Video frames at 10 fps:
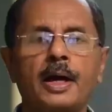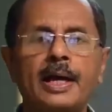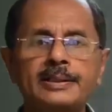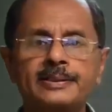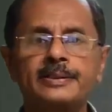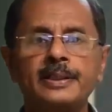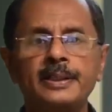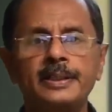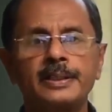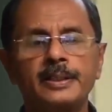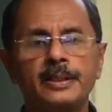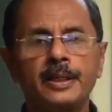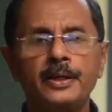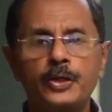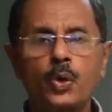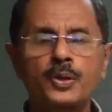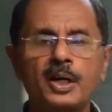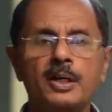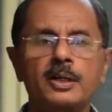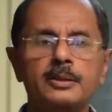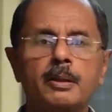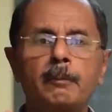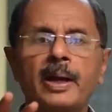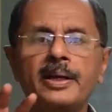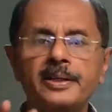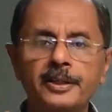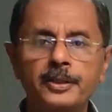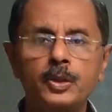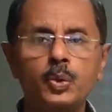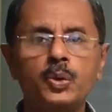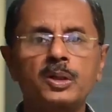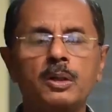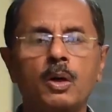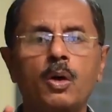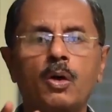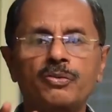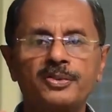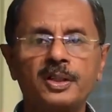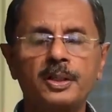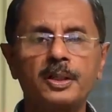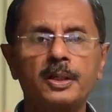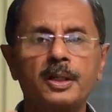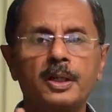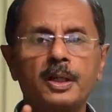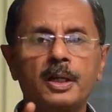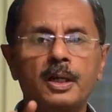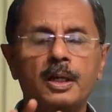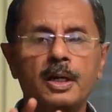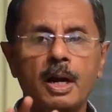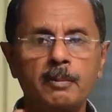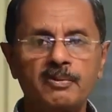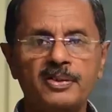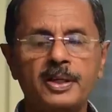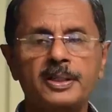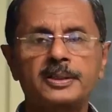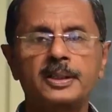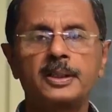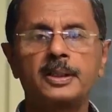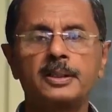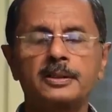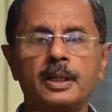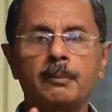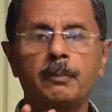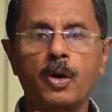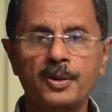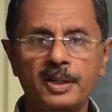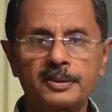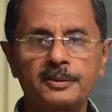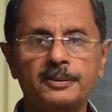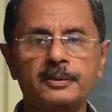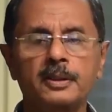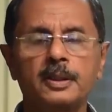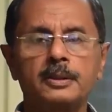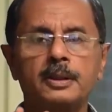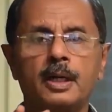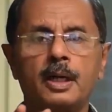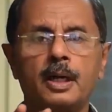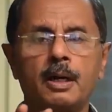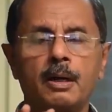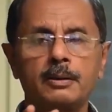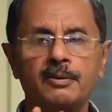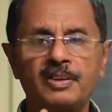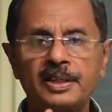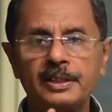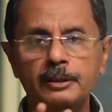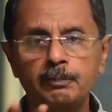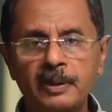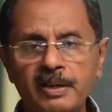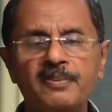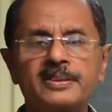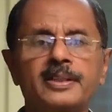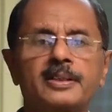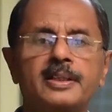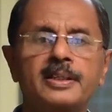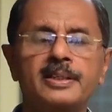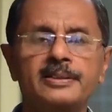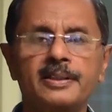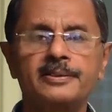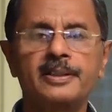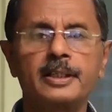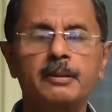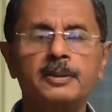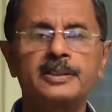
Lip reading: hence in total the magnitude of the ramification, the importance, the various benefits under the ESI scheme